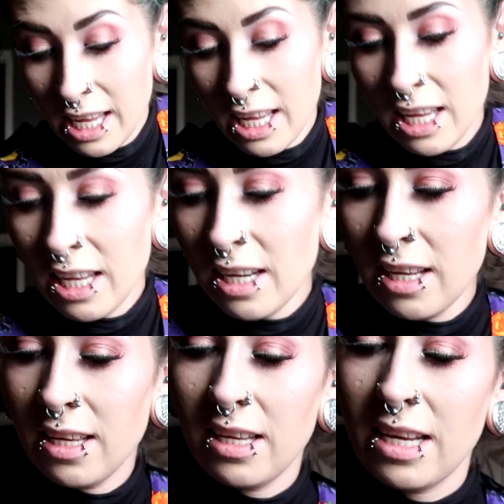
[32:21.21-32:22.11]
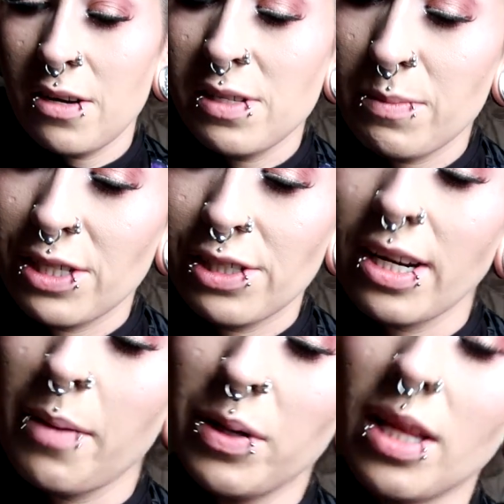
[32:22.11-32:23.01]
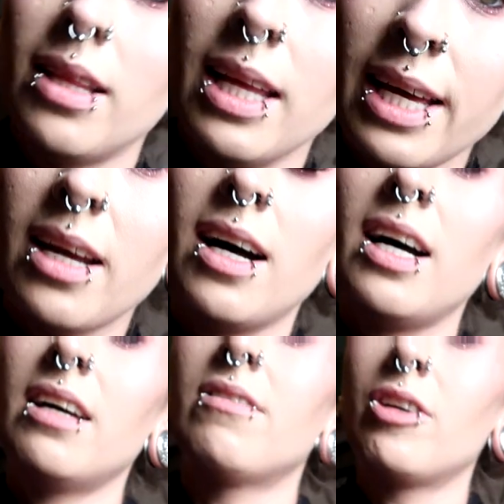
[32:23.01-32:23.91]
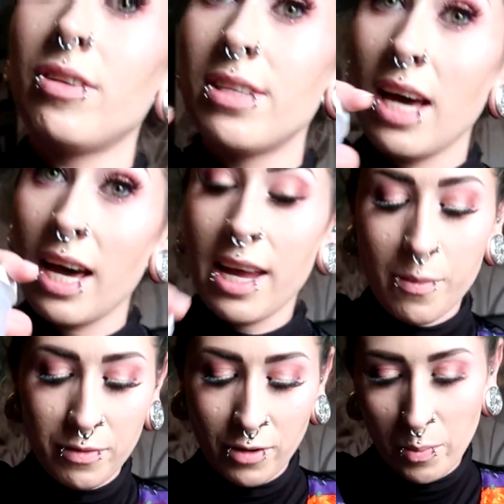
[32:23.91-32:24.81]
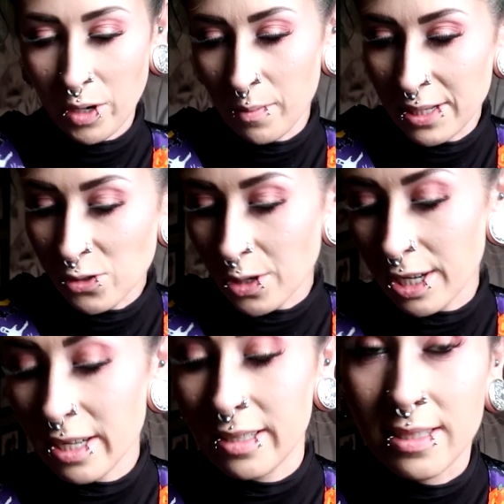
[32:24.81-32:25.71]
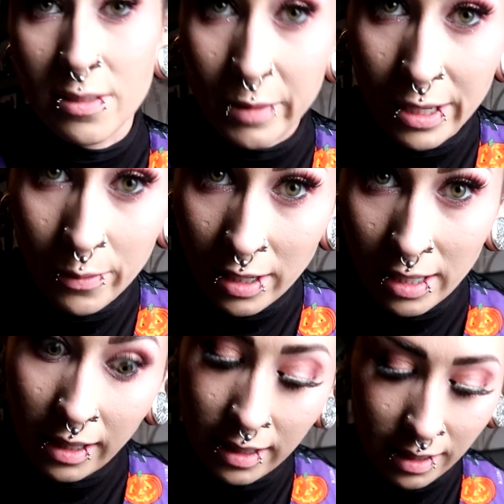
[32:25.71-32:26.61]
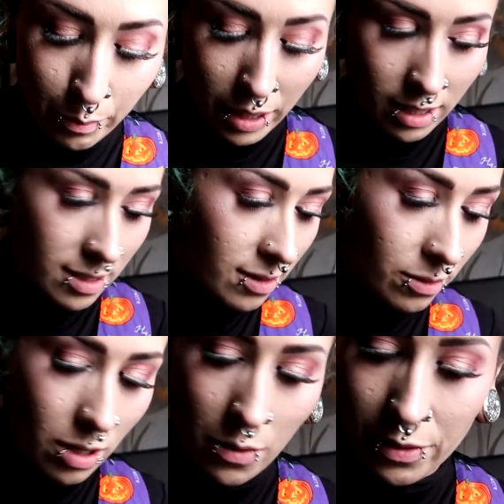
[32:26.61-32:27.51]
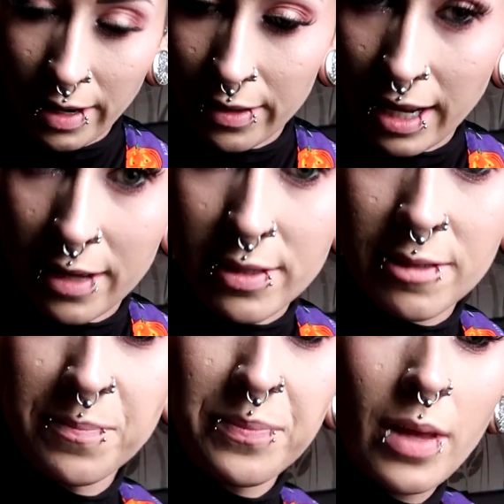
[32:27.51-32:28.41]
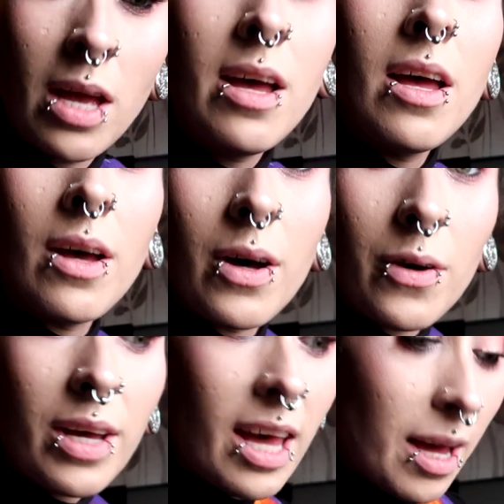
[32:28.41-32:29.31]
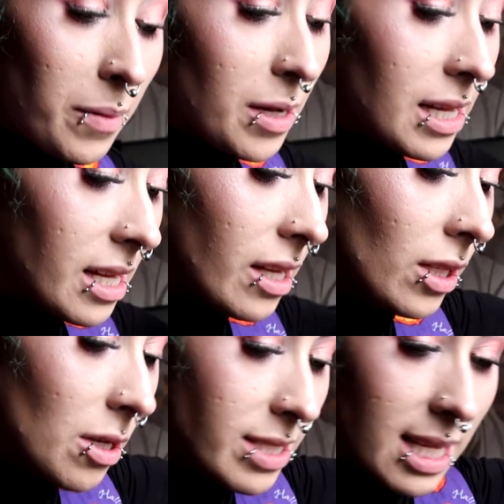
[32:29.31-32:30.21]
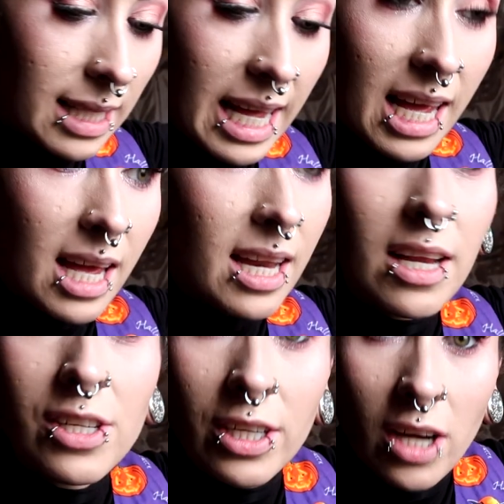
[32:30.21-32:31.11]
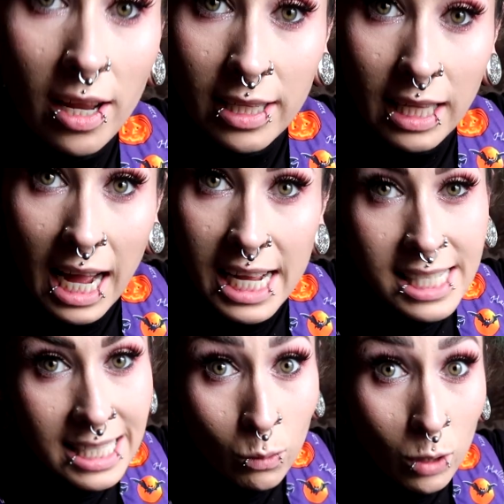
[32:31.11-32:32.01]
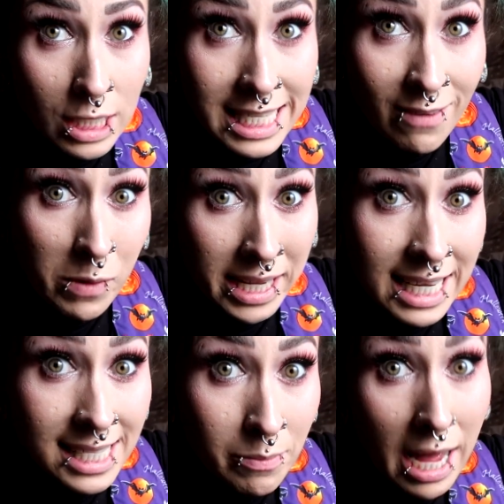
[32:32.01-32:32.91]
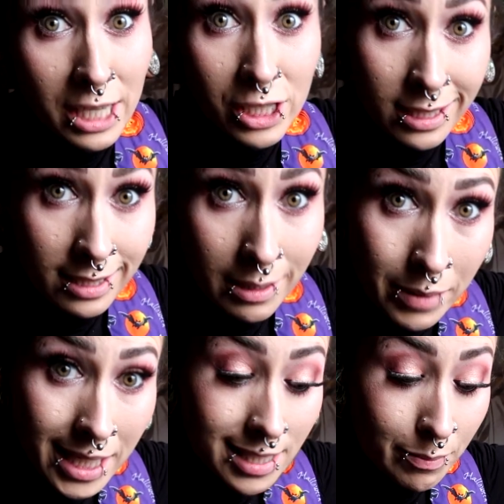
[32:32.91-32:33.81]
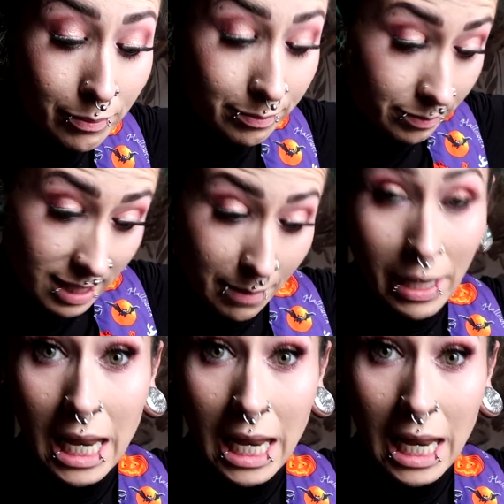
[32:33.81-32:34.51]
in, and I always make sure I put the lid on real tight before I put it in my drawer because we don't want any bugs going around the house. Okay, I'm gonna close the lid, turn on the lights, and we'll see if we can get some action on him eating some, some